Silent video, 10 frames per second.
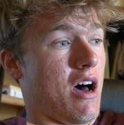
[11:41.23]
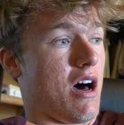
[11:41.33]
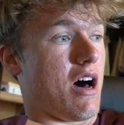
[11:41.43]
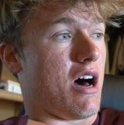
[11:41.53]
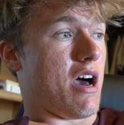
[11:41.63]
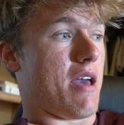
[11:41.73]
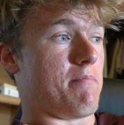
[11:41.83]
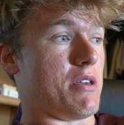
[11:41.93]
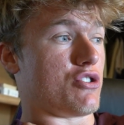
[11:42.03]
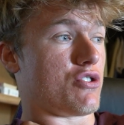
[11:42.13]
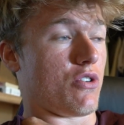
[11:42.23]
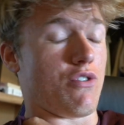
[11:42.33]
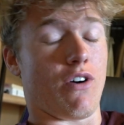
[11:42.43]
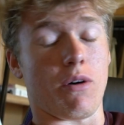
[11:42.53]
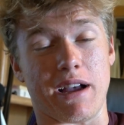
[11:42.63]
And be sure you
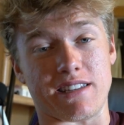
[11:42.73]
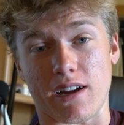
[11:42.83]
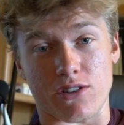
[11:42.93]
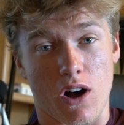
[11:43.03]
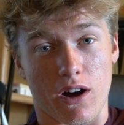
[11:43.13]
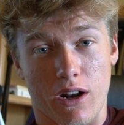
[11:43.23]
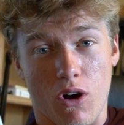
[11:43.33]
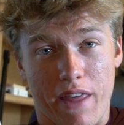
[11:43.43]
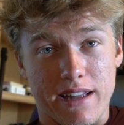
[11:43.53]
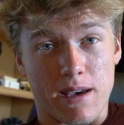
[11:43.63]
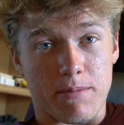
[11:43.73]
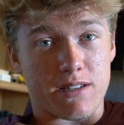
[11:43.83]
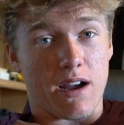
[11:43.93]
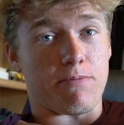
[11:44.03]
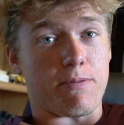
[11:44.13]
follow my TikTok and all that type of
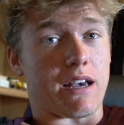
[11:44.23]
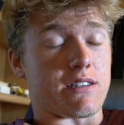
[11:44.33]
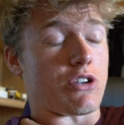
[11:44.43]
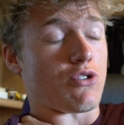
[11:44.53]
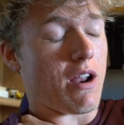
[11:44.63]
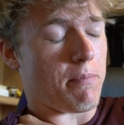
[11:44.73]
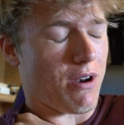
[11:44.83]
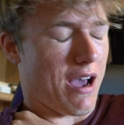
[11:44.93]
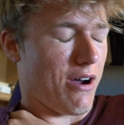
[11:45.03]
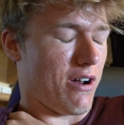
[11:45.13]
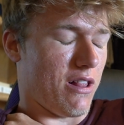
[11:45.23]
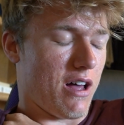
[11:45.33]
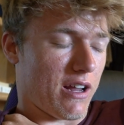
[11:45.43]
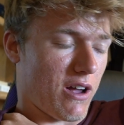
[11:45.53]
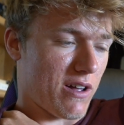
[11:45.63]
stuff because I try to put out a
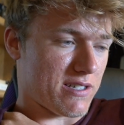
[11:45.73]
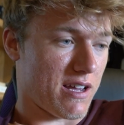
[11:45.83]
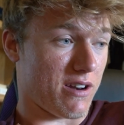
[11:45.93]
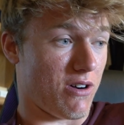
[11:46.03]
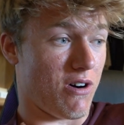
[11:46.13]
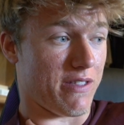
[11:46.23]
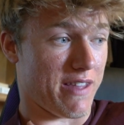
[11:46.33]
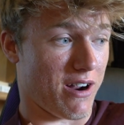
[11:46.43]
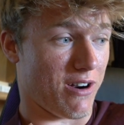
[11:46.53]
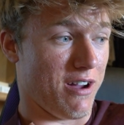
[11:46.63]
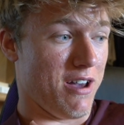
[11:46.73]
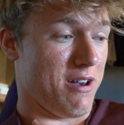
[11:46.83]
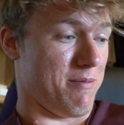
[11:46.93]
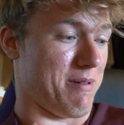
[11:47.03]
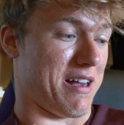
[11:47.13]
lot of content on there,
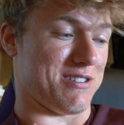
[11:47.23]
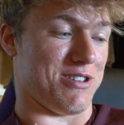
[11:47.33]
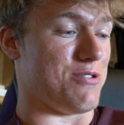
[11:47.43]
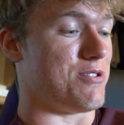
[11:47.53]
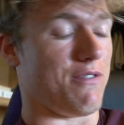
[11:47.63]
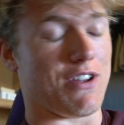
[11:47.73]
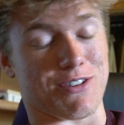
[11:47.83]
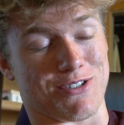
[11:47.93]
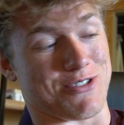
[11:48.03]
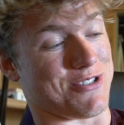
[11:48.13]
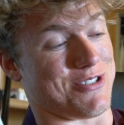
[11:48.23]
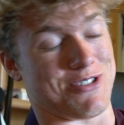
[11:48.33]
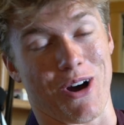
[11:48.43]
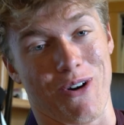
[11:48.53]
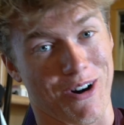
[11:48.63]
because YouTube videos are just
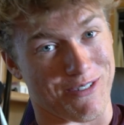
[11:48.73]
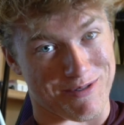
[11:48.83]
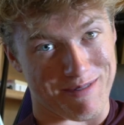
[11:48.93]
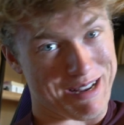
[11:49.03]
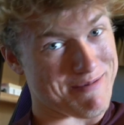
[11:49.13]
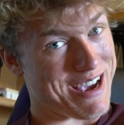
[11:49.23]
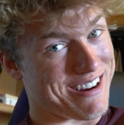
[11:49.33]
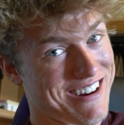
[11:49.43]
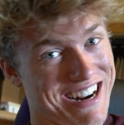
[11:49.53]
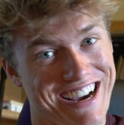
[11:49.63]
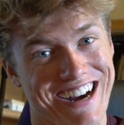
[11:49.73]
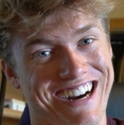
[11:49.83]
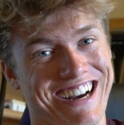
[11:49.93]
so hard for me to make right now.